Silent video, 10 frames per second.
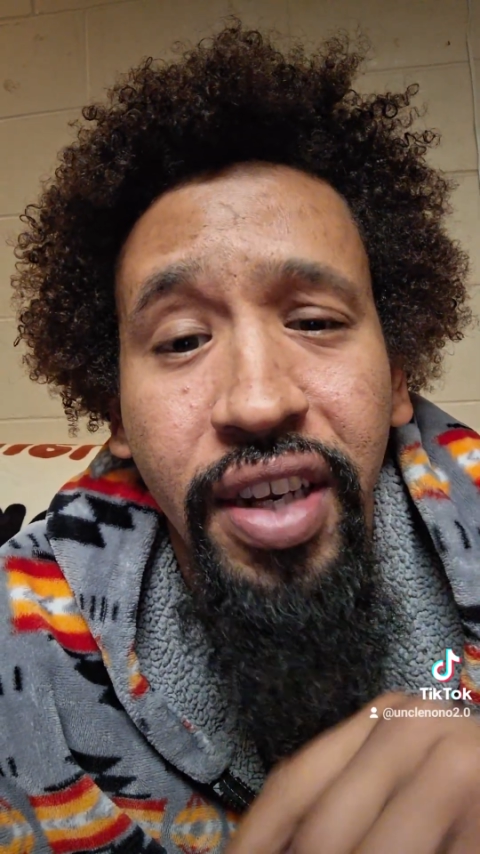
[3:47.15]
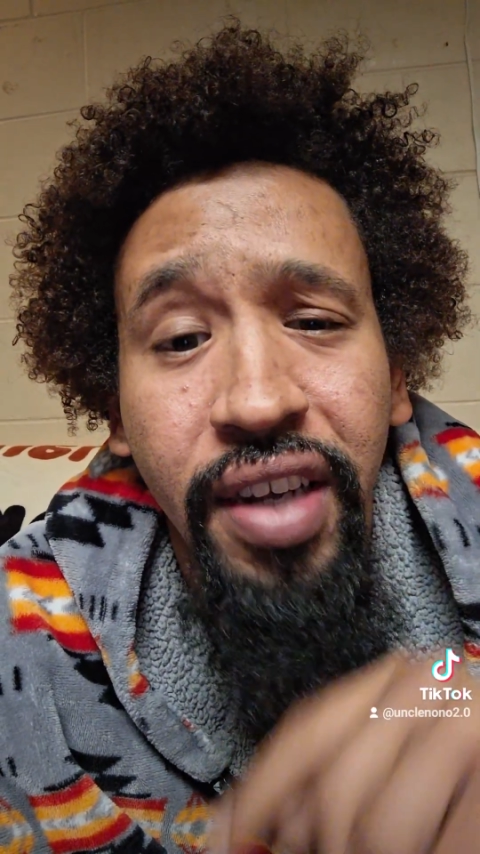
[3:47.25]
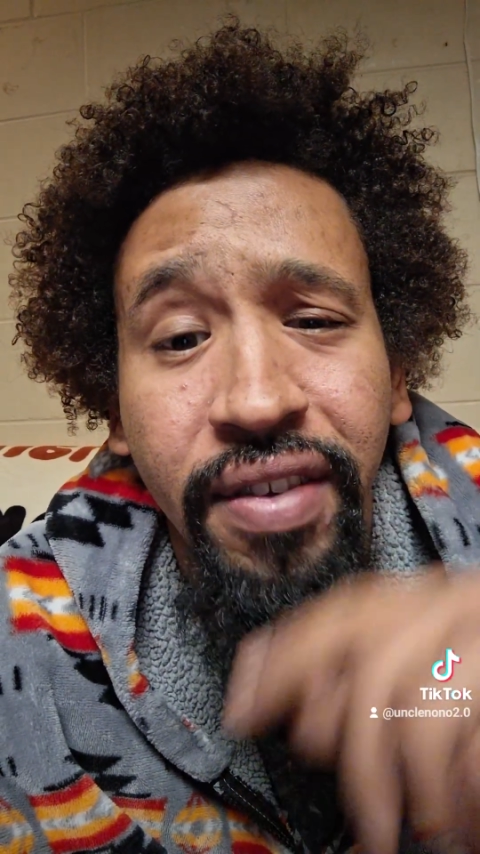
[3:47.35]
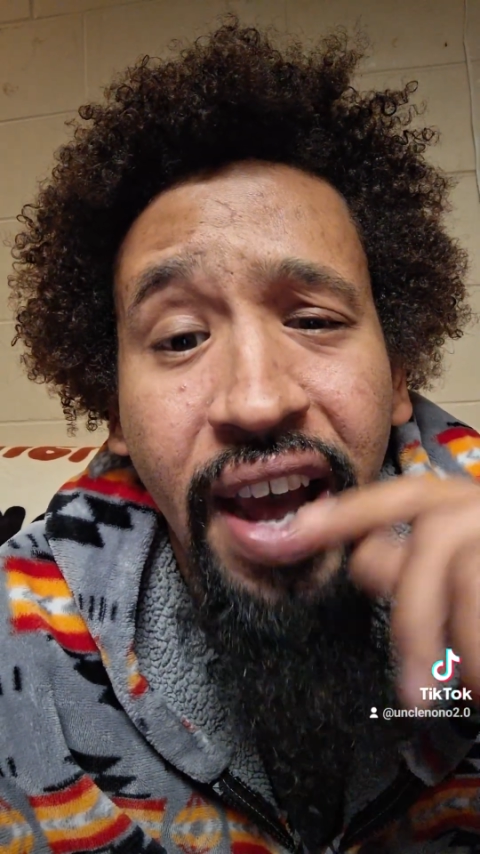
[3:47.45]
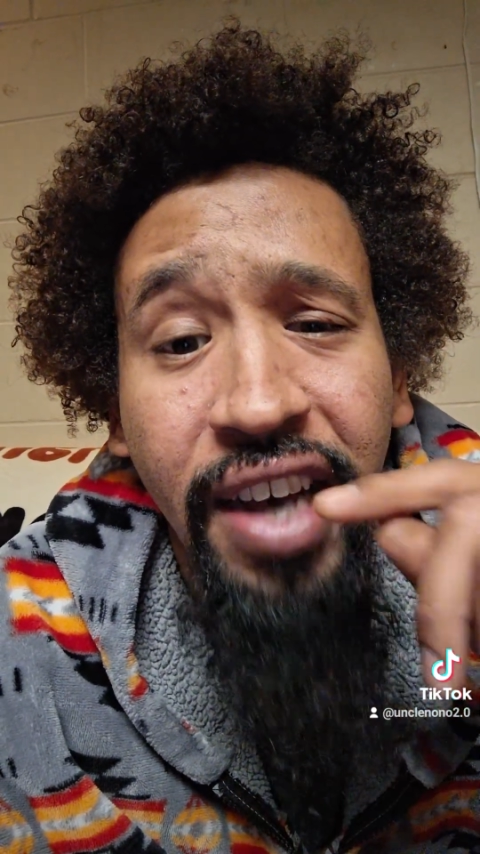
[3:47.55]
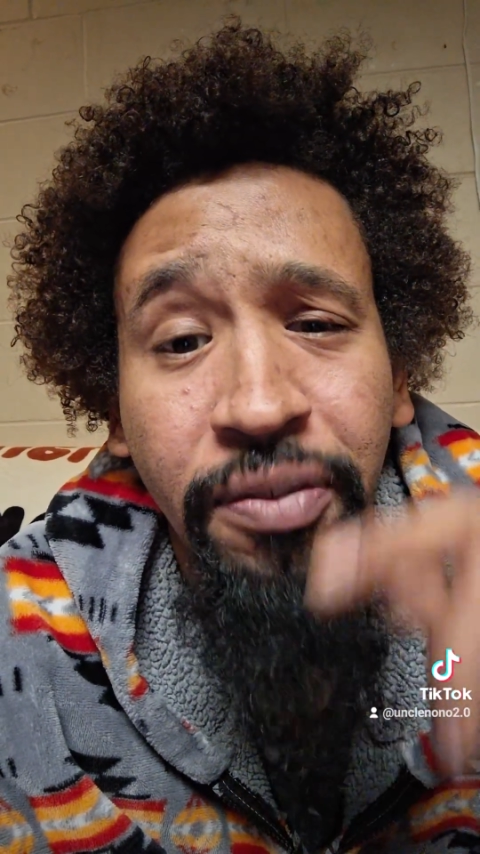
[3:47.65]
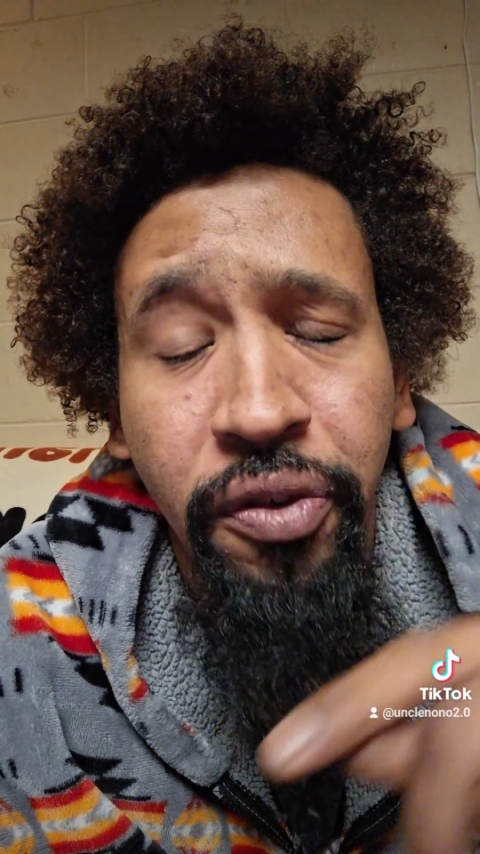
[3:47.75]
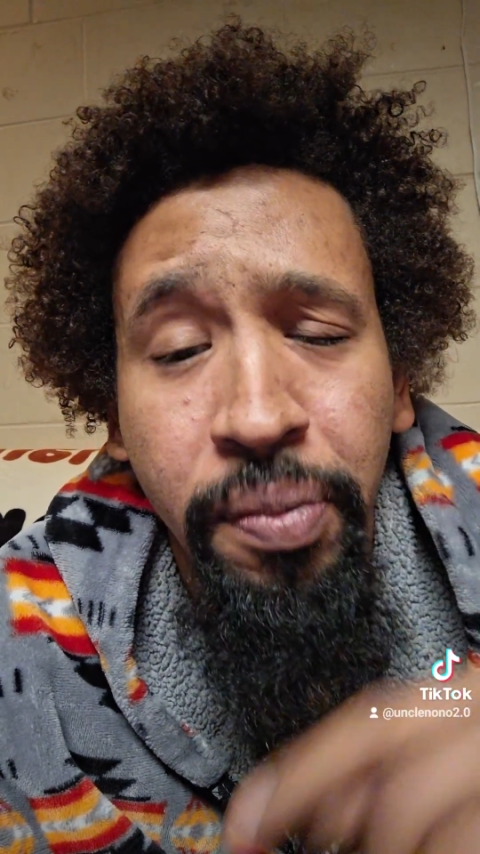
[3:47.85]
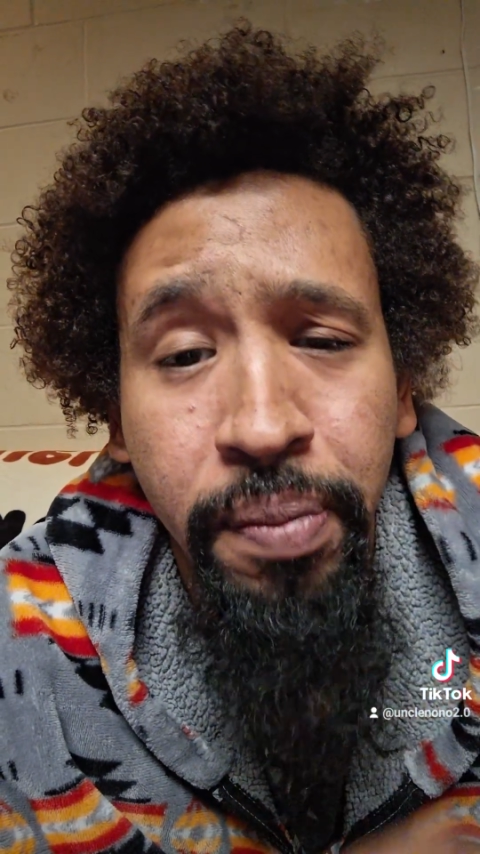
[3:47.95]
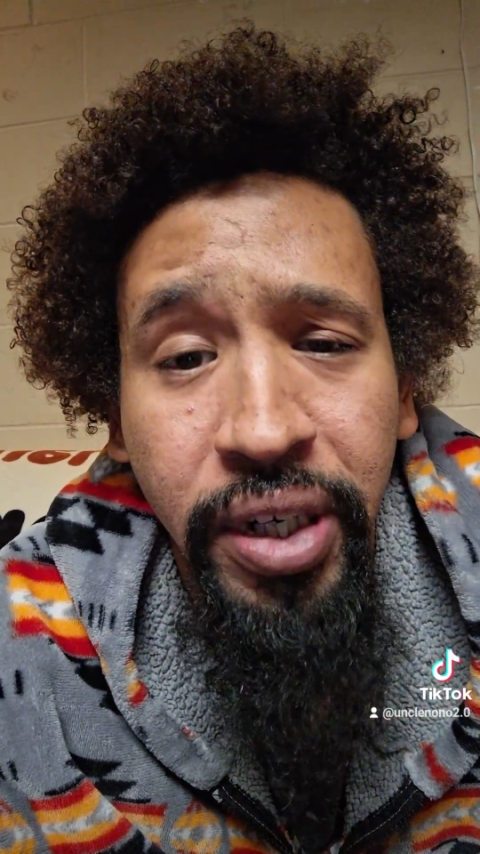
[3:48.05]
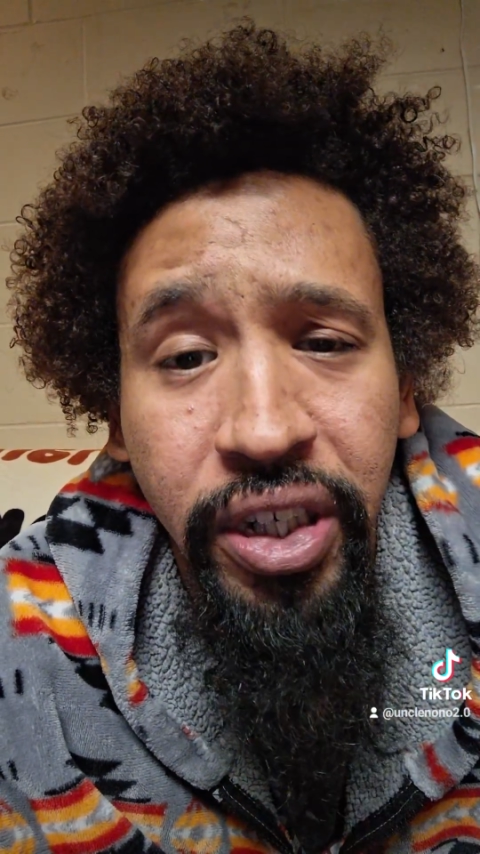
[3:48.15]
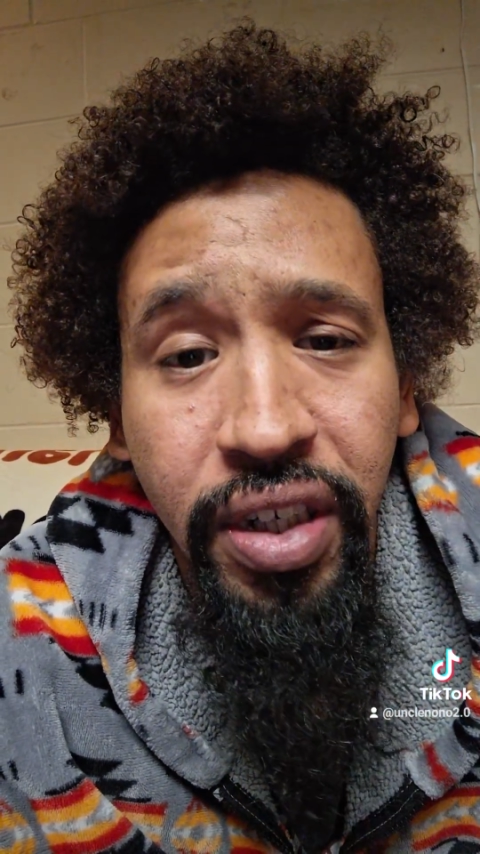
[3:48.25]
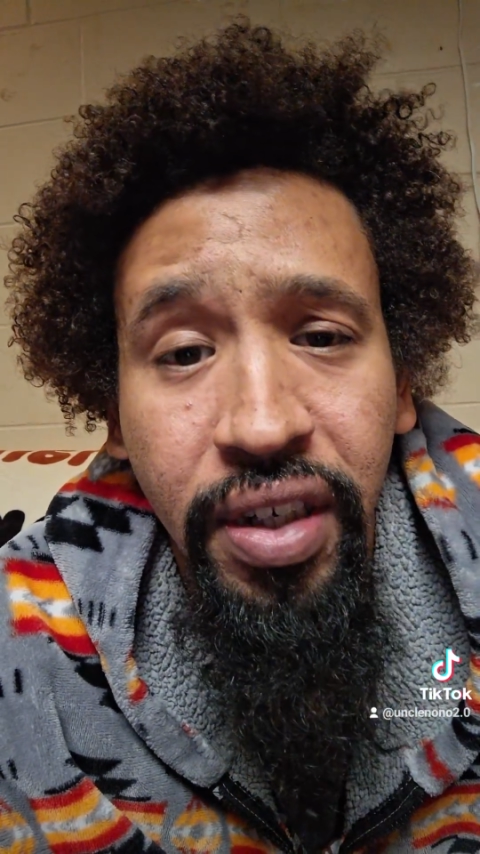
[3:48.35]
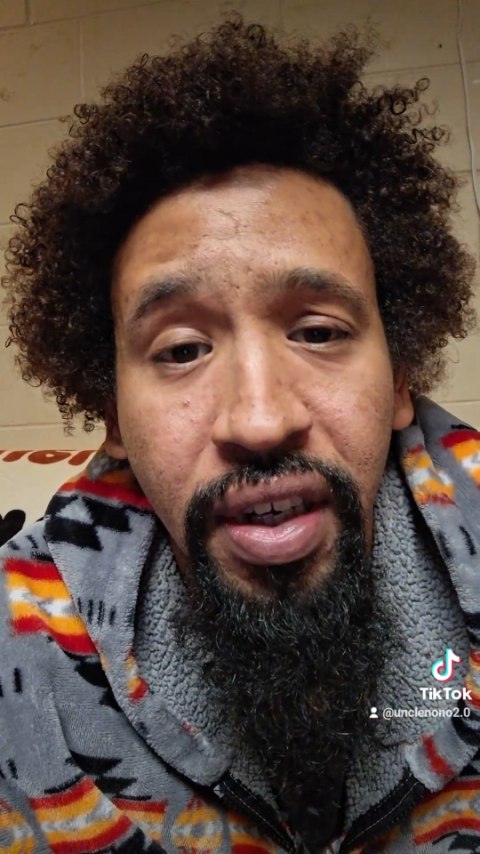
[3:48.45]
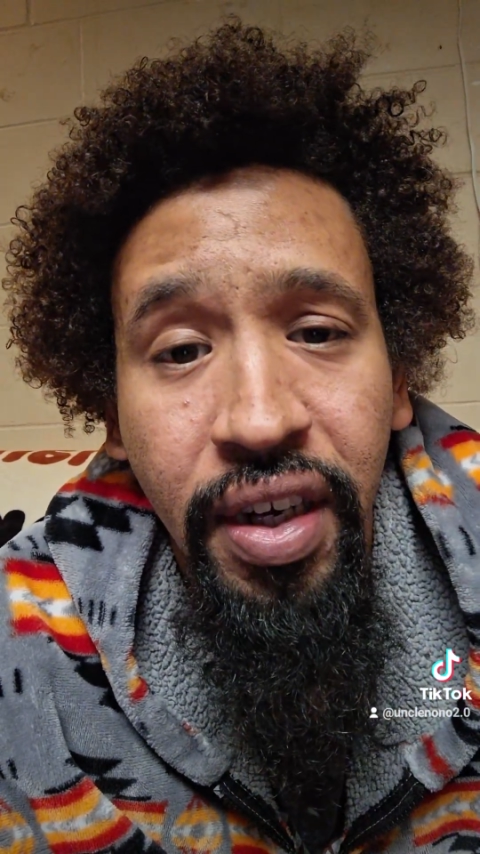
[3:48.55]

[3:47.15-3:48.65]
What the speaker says: He doesn't ask for permission.